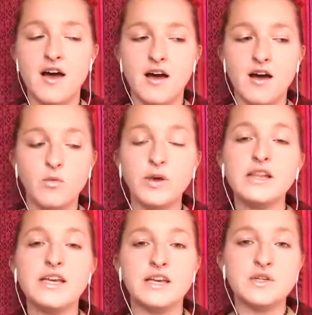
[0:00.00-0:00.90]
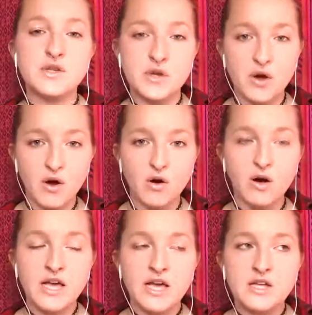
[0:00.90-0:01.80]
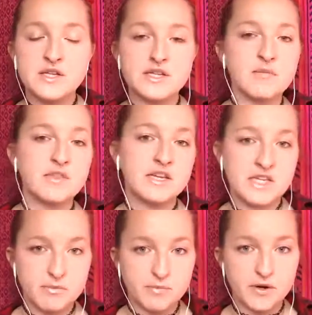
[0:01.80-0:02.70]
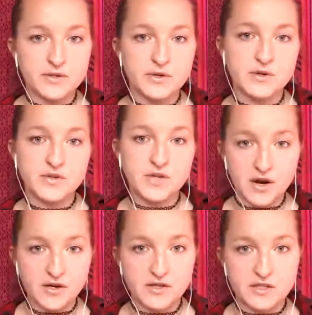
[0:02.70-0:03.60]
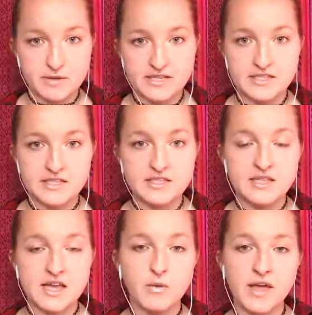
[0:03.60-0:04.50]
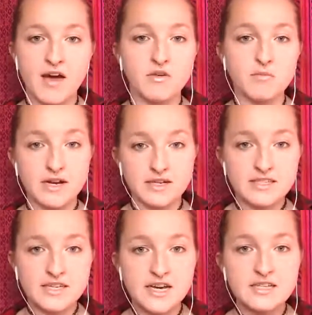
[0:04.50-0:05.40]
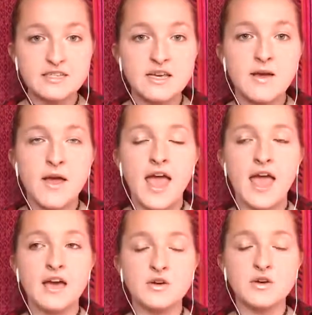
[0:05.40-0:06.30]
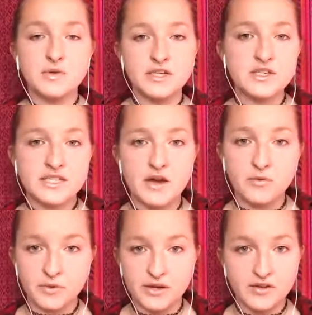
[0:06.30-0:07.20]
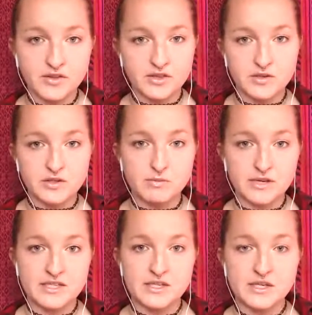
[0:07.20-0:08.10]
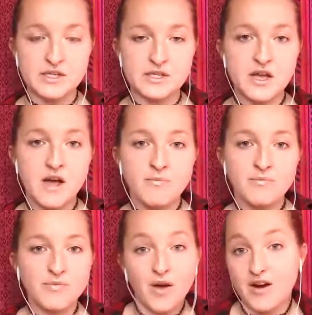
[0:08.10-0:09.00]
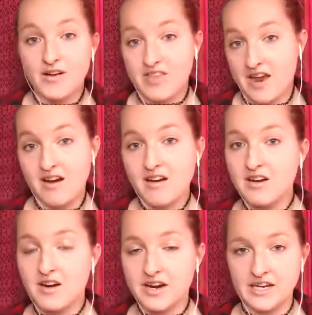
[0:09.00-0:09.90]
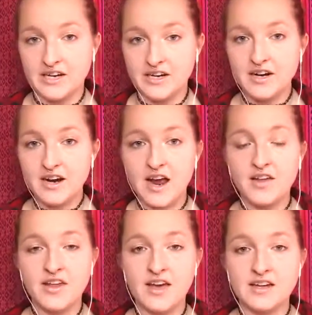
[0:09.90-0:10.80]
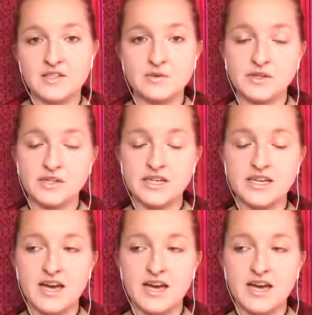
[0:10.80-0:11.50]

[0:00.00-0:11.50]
willing to go to some of the deeper, sort of darker spaces that we have amongst us, and really just get real that those places are there and are here, and that it's really